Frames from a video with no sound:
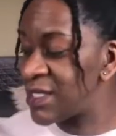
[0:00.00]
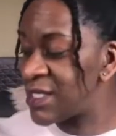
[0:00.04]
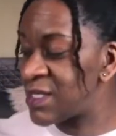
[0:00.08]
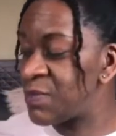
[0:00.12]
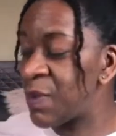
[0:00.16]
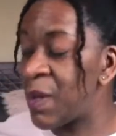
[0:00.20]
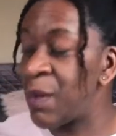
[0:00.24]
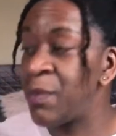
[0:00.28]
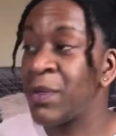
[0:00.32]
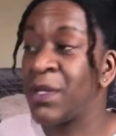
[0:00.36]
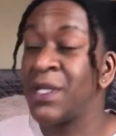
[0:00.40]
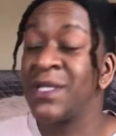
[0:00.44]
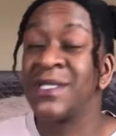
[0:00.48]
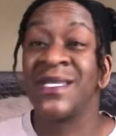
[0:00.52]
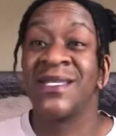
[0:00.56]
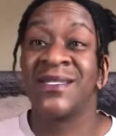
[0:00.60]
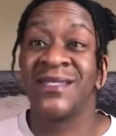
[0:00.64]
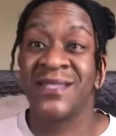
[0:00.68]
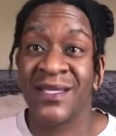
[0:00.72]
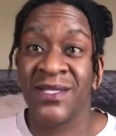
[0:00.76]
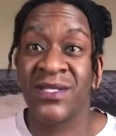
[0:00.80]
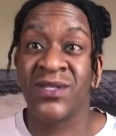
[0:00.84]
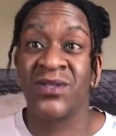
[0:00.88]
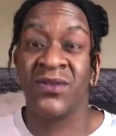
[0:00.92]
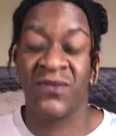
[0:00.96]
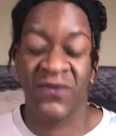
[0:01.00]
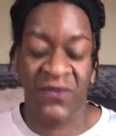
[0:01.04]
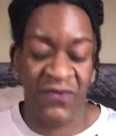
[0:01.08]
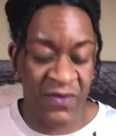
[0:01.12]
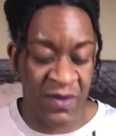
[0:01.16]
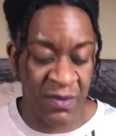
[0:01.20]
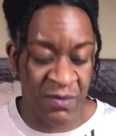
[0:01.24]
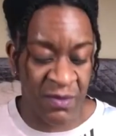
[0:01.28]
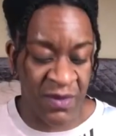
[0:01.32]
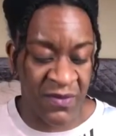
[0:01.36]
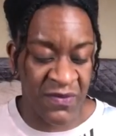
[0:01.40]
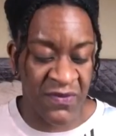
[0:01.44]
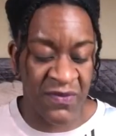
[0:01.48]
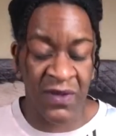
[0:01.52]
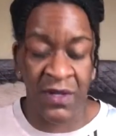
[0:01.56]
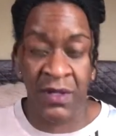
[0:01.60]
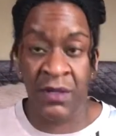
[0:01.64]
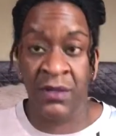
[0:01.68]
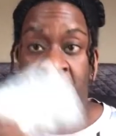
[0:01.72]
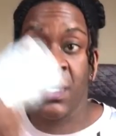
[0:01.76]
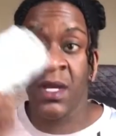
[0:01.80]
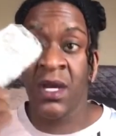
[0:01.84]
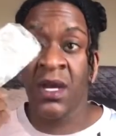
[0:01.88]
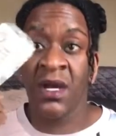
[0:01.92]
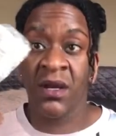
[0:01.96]
this back because it does not fit my
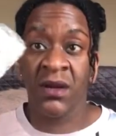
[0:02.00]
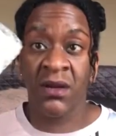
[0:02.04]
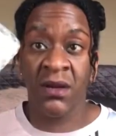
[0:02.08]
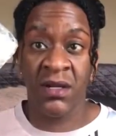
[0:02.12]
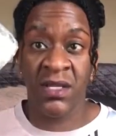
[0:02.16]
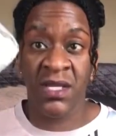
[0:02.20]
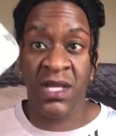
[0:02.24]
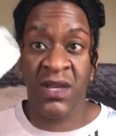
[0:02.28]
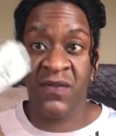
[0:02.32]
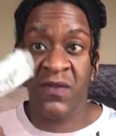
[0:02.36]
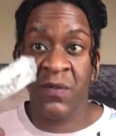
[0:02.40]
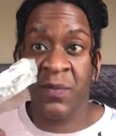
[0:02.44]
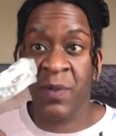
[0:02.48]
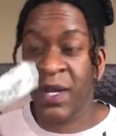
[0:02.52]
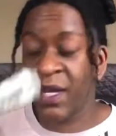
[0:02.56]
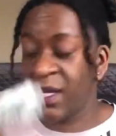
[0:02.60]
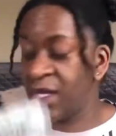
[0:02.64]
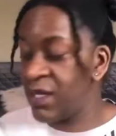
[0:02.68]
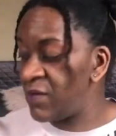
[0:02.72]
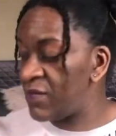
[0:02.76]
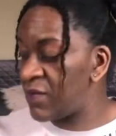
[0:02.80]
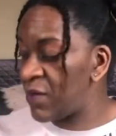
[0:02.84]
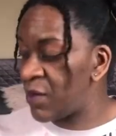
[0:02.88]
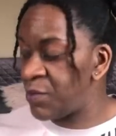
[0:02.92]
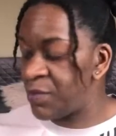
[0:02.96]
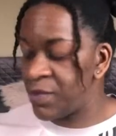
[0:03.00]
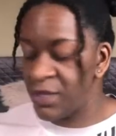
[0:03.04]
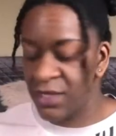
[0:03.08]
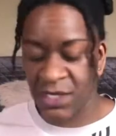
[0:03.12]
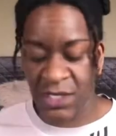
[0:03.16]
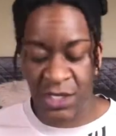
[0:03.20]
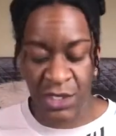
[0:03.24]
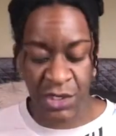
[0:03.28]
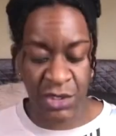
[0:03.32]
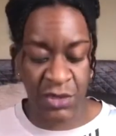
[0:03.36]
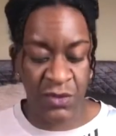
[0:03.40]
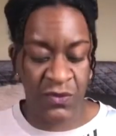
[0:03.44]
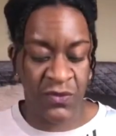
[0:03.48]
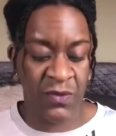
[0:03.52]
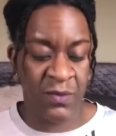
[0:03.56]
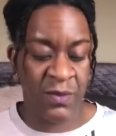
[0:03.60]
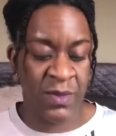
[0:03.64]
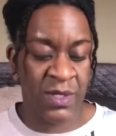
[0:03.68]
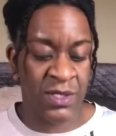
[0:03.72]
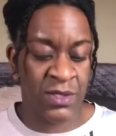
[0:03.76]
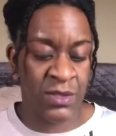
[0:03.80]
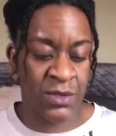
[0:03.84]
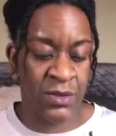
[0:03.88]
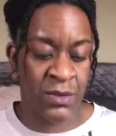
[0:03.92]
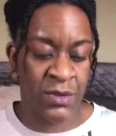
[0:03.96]
phone. Got another packet of open tissue for
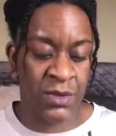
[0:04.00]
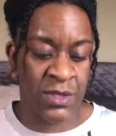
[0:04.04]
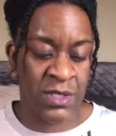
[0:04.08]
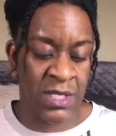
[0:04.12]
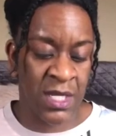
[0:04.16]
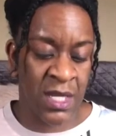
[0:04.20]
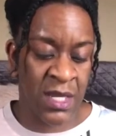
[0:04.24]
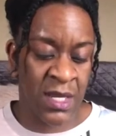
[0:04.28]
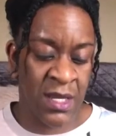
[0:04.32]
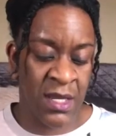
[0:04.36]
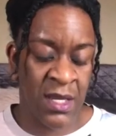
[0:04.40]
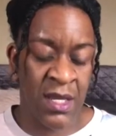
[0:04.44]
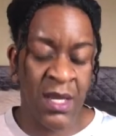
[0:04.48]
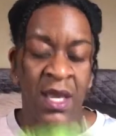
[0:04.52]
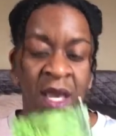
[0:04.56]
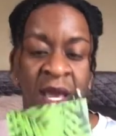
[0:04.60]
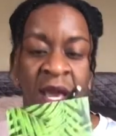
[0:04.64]
my daughter.